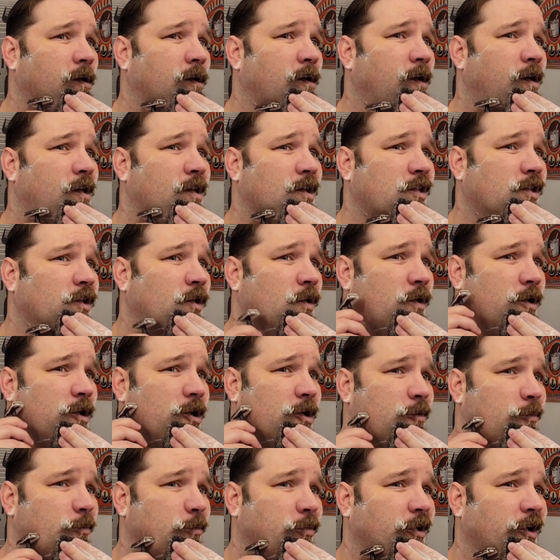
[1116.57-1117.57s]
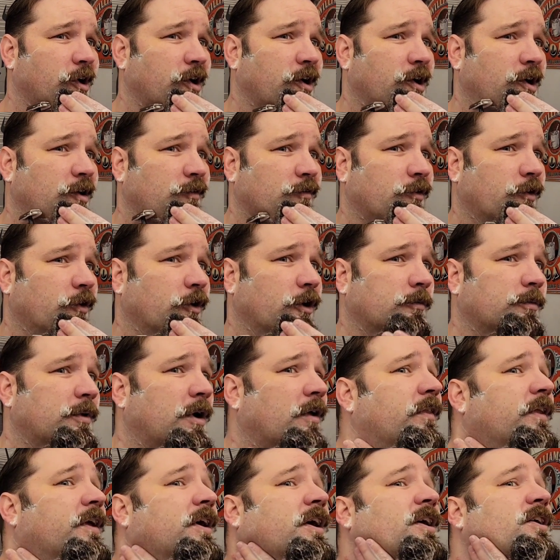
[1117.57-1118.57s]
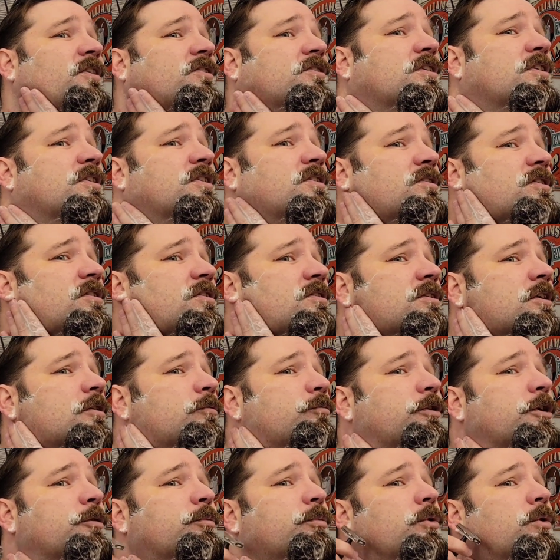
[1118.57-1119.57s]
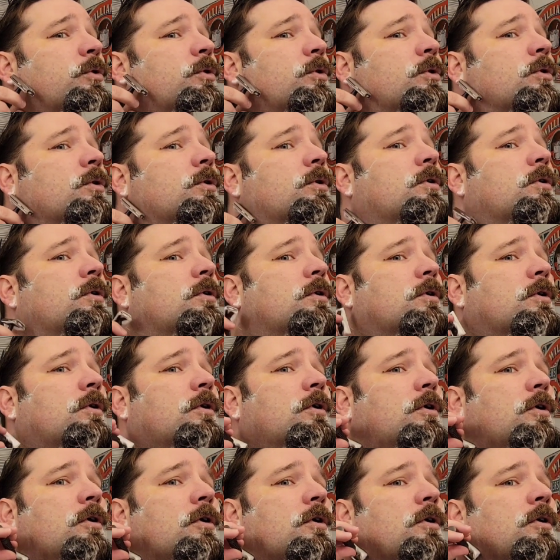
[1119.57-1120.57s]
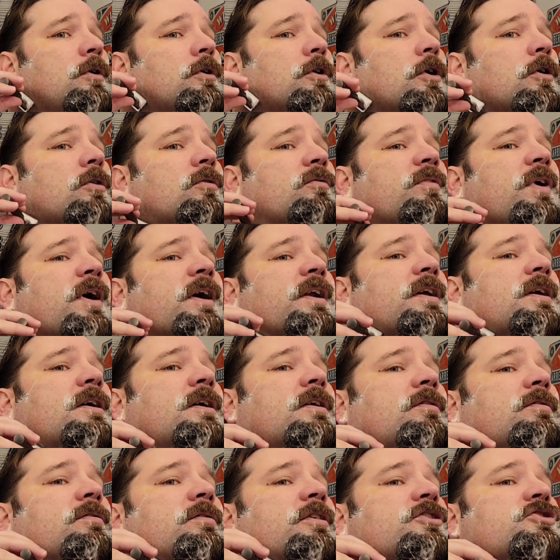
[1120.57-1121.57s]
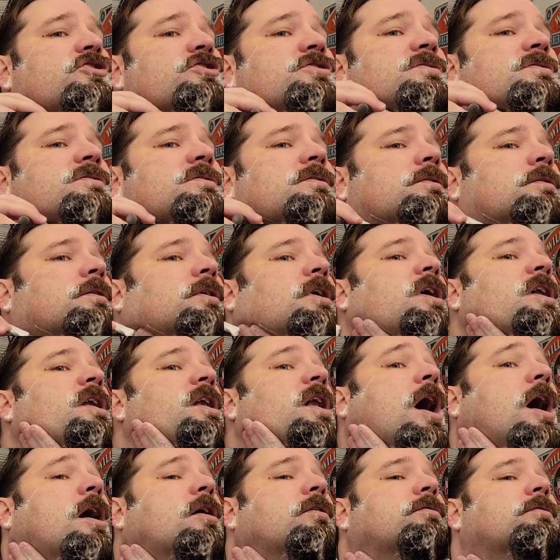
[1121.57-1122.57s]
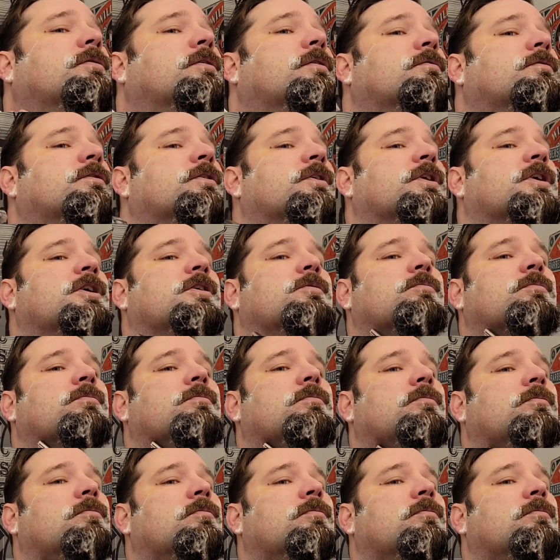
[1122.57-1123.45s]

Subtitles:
I think the only complaint I've heard about the Henson is that some people don't find it efficient enough for them.